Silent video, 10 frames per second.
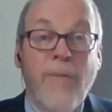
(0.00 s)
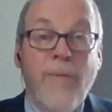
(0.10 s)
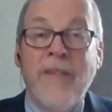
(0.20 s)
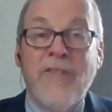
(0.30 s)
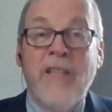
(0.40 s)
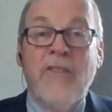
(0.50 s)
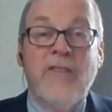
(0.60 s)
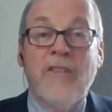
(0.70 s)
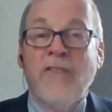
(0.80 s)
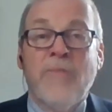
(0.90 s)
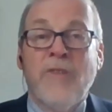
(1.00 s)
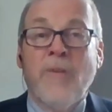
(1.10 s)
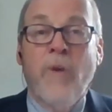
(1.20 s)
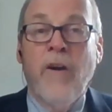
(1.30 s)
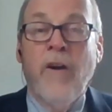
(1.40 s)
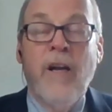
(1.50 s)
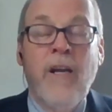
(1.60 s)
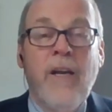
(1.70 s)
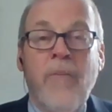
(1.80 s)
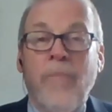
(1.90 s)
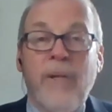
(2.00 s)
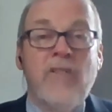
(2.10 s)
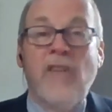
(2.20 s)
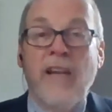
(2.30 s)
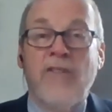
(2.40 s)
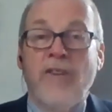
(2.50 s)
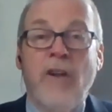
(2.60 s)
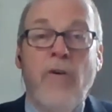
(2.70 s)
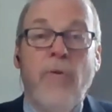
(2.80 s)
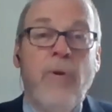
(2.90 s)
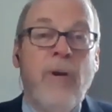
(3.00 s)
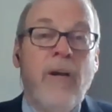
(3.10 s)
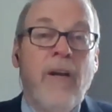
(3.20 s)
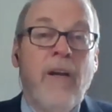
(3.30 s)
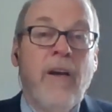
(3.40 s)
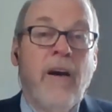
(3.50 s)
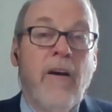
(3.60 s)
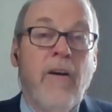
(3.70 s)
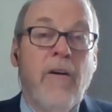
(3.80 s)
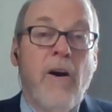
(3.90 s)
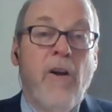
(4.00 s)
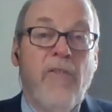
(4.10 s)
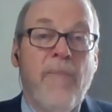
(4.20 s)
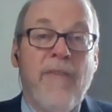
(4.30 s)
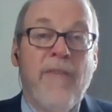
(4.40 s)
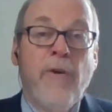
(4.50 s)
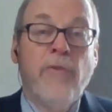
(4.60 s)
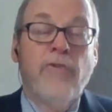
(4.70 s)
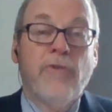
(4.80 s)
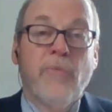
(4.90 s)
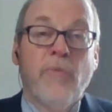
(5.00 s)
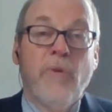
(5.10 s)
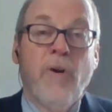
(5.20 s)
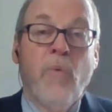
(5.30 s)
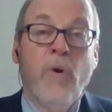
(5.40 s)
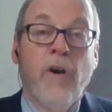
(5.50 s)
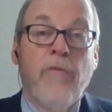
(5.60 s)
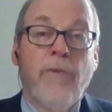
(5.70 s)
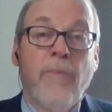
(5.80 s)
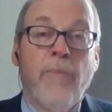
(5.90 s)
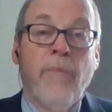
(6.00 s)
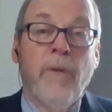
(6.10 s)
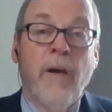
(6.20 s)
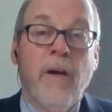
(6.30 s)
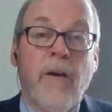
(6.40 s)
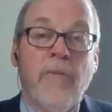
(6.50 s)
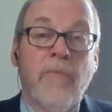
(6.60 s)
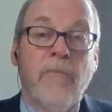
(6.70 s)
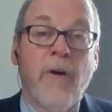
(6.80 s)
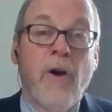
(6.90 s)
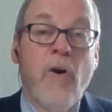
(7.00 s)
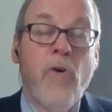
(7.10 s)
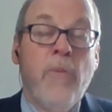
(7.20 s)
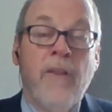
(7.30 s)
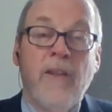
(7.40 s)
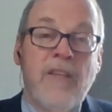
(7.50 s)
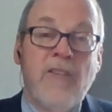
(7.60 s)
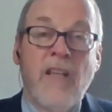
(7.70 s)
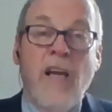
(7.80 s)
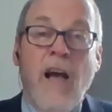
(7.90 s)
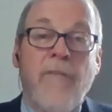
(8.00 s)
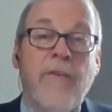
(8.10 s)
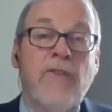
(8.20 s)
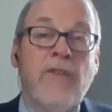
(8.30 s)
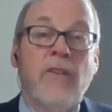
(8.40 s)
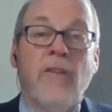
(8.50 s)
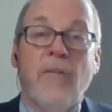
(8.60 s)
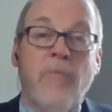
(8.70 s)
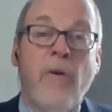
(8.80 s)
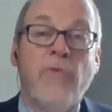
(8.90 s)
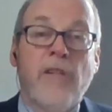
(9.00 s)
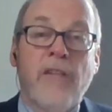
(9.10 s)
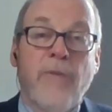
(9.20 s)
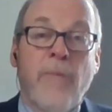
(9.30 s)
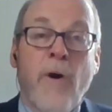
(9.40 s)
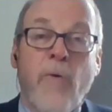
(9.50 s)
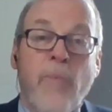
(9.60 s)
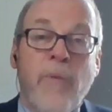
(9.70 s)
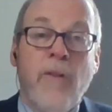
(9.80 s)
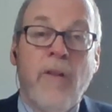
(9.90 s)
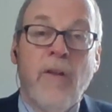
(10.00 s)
they see in the system somewhere, please let us know. All of my folks are working from home in the DC office, and mostly from home in the